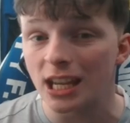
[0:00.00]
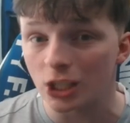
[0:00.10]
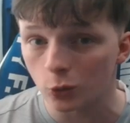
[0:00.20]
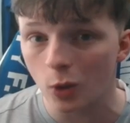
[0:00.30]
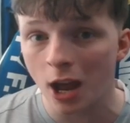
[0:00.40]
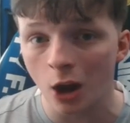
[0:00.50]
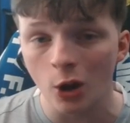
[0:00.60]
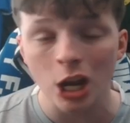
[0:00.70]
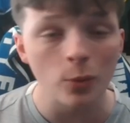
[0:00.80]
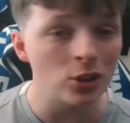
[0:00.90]
well,
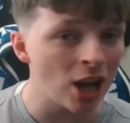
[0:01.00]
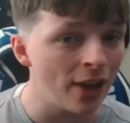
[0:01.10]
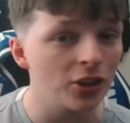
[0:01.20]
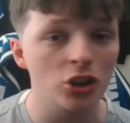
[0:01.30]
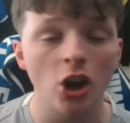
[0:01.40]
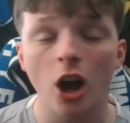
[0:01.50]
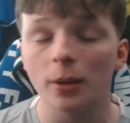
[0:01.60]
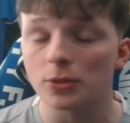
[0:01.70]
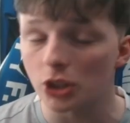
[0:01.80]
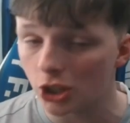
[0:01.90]
which at the time
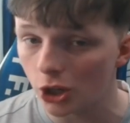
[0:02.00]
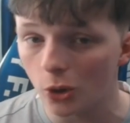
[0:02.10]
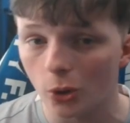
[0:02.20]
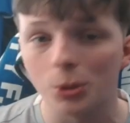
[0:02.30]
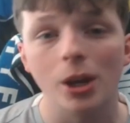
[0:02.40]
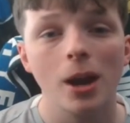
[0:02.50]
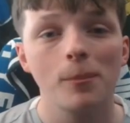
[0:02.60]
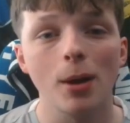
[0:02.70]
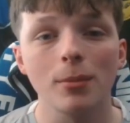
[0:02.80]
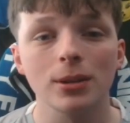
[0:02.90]
secured
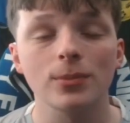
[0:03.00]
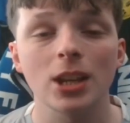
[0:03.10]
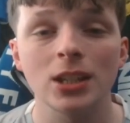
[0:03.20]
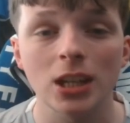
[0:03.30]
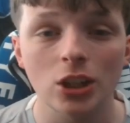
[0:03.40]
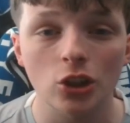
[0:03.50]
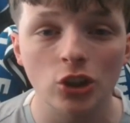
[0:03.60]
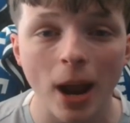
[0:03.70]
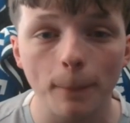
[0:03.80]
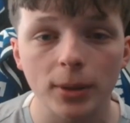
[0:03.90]
Birmingham City
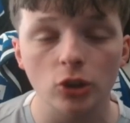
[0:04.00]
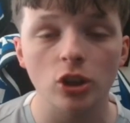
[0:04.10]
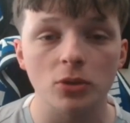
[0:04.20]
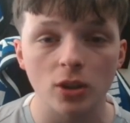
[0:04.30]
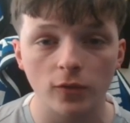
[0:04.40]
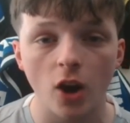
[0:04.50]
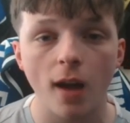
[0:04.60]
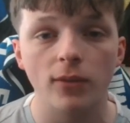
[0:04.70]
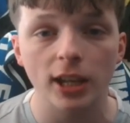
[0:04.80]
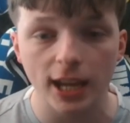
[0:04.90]
championship survival
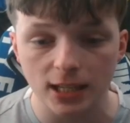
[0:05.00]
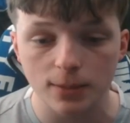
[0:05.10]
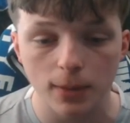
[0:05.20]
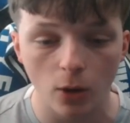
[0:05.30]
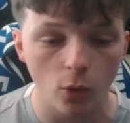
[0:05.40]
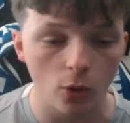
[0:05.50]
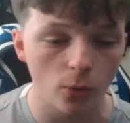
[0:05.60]
against Millwall.